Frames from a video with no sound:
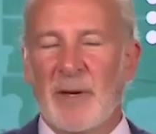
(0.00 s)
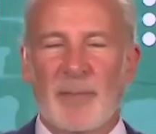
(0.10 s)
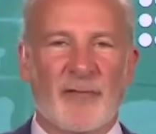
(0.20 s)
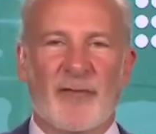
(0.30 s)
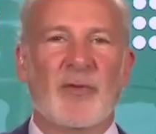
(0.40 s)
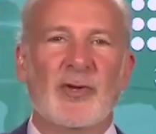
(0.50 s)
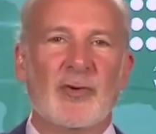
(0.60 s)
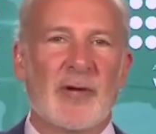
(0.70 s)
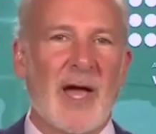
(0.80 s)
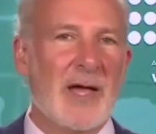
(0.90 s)
People from the
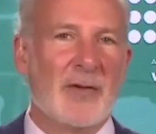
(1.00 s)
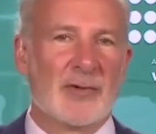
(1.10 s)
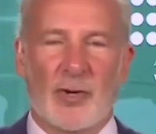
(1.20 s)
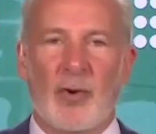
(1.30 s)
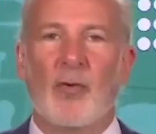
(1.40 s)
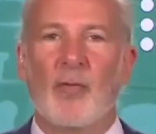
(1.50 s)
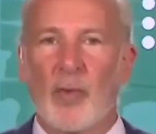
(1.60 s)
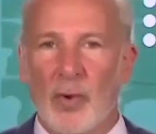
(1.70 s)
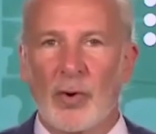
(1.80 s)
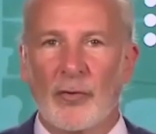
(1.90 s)
UK, there's a whole
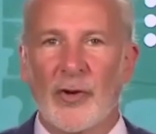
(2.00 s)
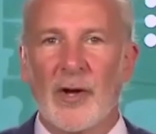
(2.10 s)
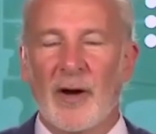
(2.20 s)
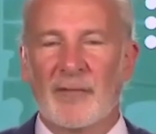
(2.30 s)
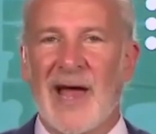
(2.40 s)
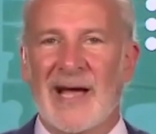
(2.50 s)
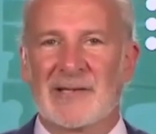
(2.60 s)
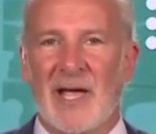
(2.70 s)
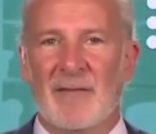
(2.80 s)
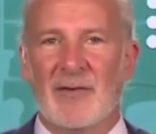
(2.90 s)
world of
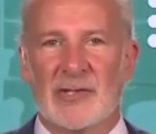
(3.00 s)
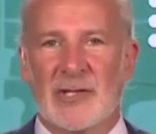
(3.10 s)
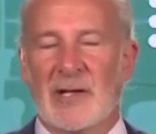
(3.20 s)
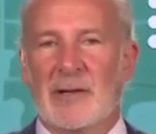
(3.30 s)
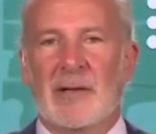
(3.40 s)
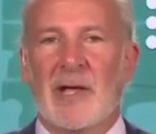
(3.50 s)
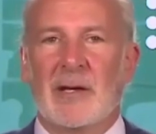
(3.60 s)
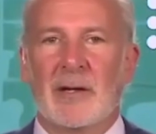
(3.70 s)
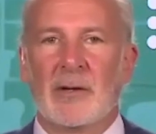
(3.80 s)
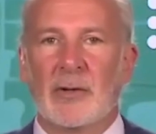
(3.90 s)
tax havens that they
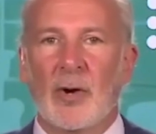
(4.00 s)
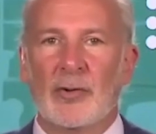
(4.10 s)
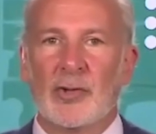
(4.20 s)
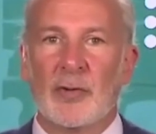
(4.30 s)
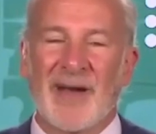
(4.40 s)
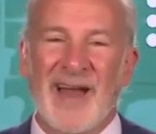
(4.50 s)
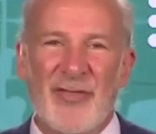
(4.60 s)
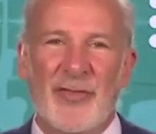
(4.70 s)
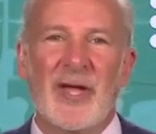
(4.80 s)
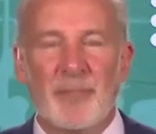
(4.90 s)
can go to. But I
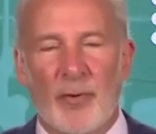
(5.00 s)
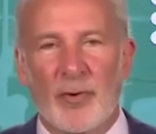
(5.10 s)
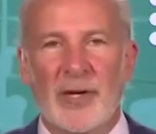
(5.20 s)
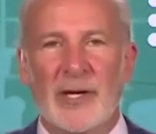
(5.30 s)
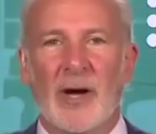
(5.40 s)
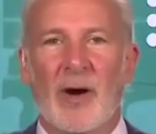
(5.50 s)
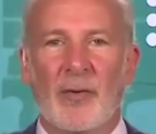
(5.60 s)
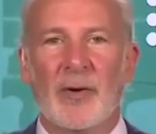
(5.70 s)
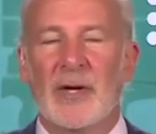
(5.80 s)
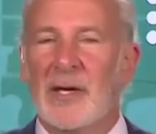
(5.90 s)
think Puerto
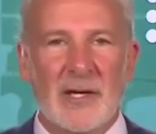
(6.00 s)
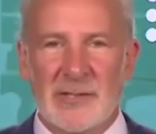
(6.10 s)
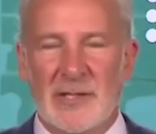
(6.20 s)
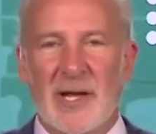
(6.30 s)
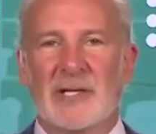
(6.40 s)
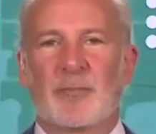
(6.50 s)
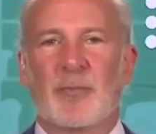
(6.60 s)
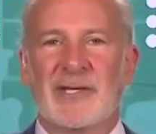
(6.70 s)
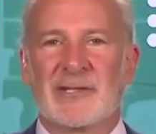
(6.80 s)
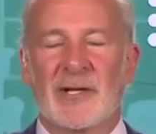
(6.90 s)
Rico is a nice
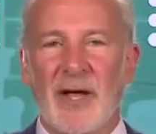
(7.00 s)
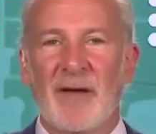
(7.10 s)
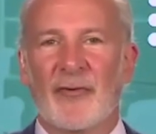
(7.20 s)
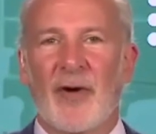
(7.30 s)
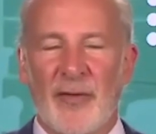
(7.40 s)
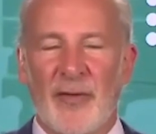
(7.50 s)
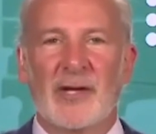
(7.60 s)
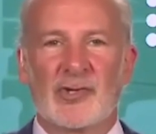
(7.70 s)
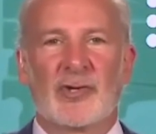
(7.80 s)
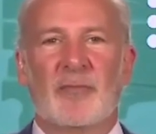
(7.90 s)
place to live. So I
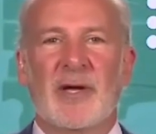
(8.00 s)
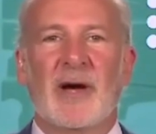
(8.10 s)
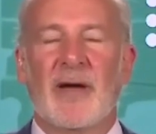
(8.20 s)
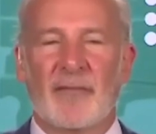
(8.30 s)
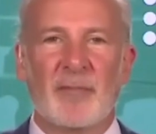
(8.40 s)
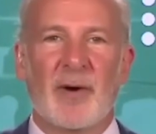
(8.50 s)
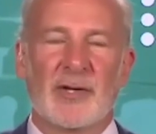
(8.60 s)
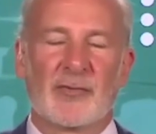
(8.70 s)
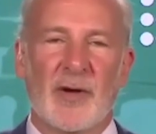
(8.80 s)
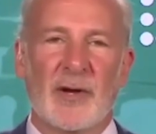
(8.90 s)
think it should be on
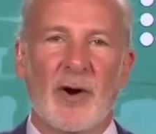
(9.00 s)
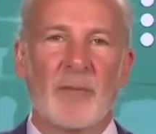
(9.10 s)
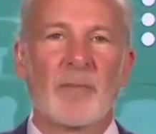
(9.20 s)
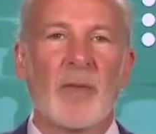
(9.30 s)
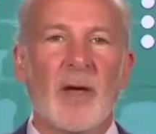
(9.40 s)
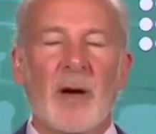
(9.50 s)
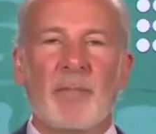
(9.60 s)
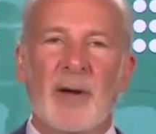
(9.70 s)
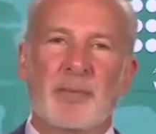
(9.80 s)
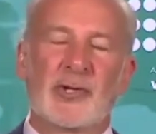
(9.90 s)
everybody's radar.
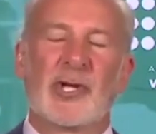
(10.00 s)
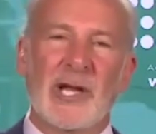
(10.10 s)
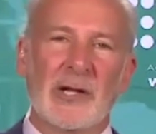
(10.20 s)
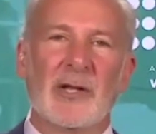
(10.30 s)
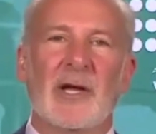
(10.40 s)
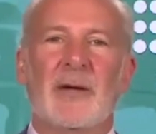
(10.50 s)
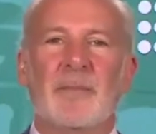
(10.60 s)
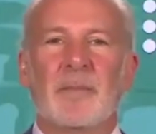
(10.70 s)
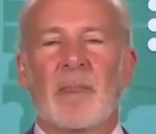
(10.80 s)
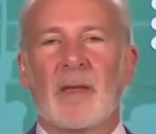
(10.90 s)
But
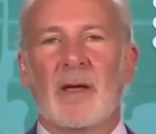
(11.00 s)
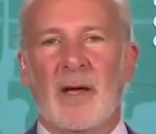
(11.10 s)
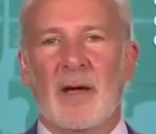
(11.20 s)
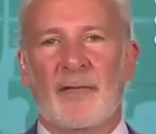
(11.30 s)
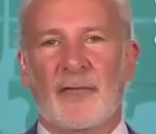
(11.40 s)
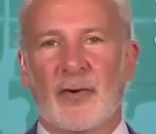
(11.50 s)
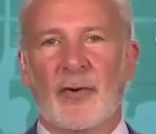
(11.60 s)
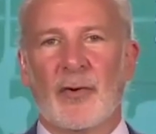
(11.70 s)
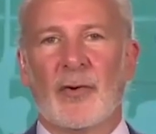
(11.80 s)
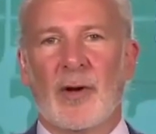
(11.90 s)
particularly if
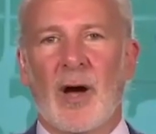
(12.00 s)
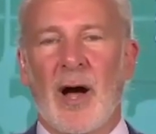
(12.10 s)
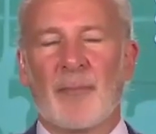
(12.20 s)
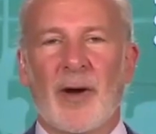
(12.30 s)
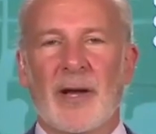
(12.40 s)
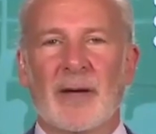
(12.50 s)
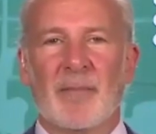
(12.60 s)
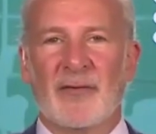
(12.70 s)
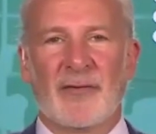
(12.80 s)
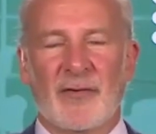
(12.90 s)
you're operating a
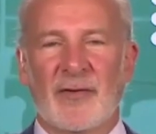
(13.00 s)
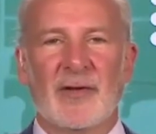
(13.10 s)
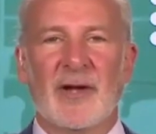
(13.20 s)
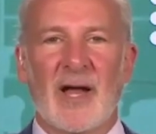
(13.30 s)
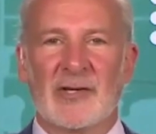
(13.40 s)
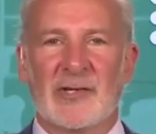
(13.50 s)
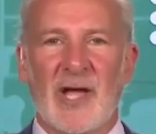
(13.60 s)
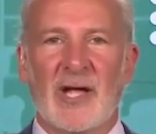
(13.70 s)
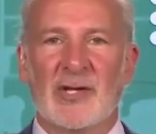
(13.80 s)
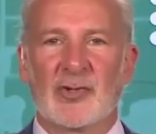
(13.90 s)
business in the United
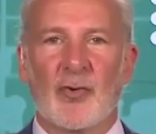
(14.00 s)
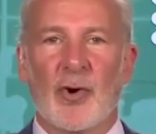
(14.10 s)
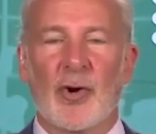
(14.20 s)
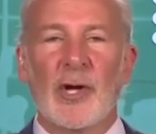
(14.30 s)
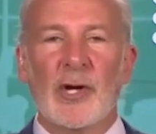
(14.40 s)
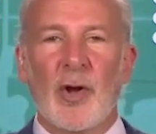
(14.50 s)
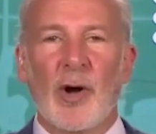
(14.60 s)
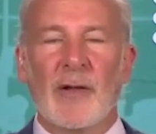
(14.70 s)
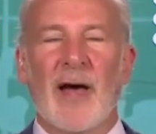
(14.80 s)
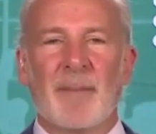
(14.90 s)
States, or, a
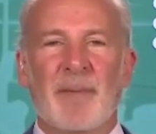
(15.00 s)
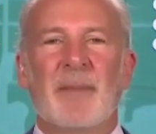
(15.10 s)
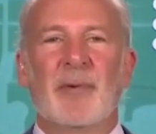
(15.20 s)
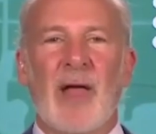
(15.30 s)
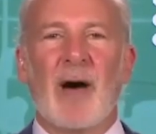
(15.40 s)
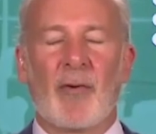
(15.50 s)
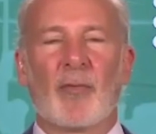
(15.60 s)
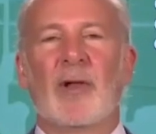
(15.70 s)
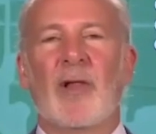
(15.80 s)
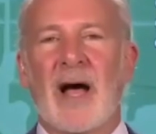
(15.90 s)
lot of people now
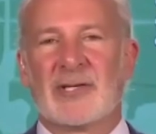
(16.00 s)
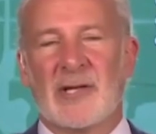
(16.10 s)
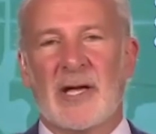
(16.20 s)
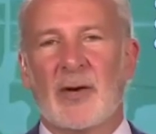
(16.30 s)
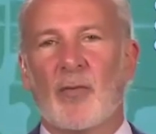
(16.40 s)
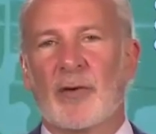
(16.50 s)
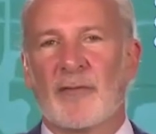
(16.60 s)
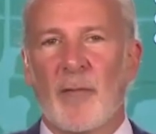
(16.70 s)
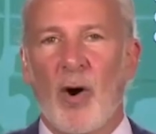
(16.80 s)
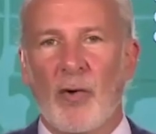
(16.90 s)
are realizing they can
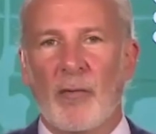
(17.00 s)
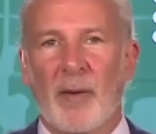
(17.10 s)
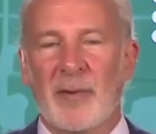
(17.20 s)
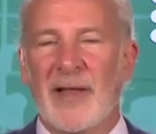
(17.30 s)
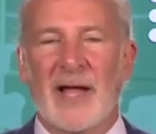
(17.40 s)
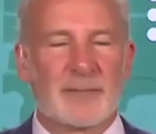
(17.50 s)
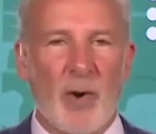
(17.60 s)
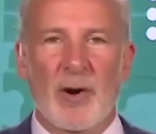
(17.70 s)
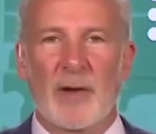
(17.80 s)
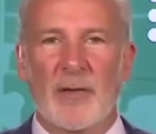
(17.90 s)
work from home. I mean, that's
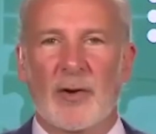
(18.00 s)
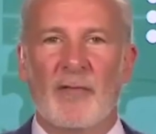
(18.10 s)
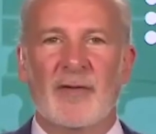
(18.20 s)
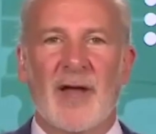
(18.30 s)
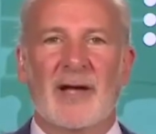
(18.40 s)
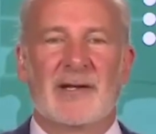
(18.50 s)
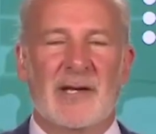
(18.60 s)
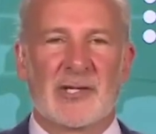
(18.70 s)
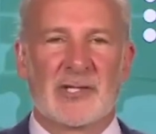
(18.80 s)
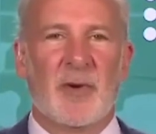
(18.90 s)
part of the
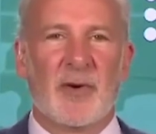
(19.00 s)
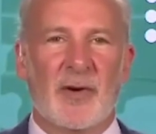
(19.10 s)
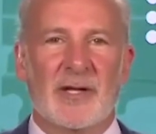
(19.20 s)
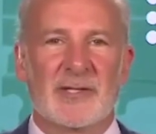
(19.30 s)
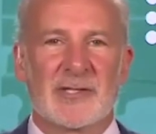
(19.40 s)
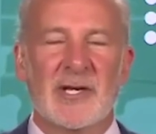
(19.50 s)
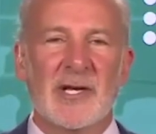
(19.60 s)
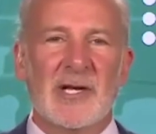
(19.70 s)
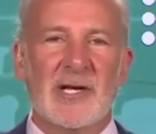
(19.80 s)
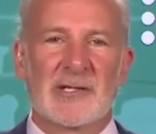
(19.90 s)
COVID-19 experience,
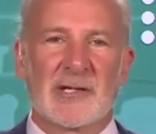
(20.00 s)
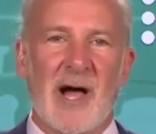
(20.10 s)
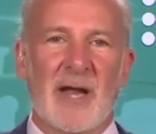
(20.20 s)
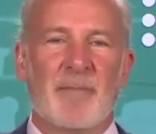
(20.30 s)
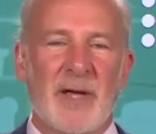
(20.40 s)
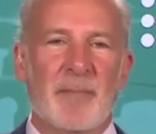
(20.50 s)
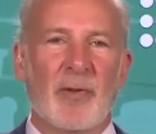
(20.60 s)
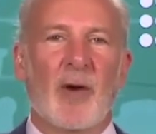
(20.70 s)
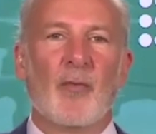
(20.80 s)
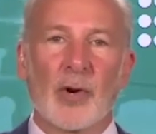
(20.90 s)
is a lot of
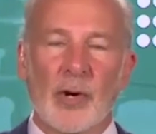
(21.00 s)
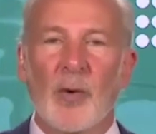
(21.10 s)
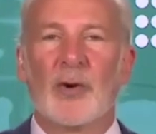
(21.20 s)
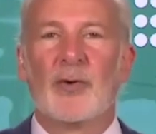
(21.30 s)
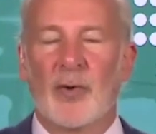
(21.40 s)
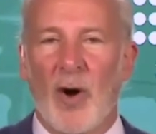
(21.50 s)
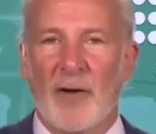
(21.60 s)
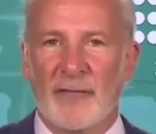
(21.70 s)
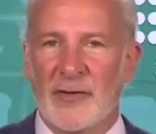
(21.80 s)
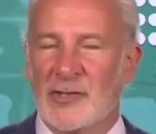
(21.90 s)
people that were going to an
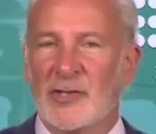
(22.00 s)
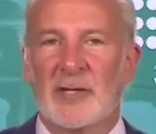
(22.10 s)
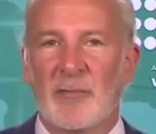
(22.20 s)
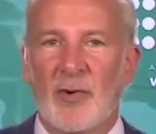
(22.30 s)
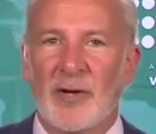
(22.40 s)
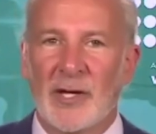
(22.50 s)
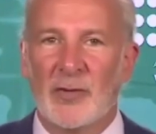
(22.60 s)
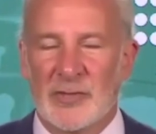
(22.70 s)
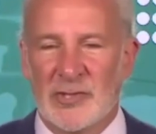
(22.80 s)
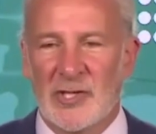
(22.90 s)
office and commuting
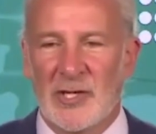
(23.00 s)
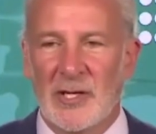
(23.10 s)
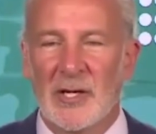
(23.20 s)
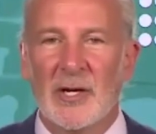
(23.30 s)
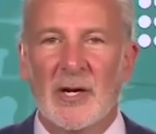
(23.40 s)
into a city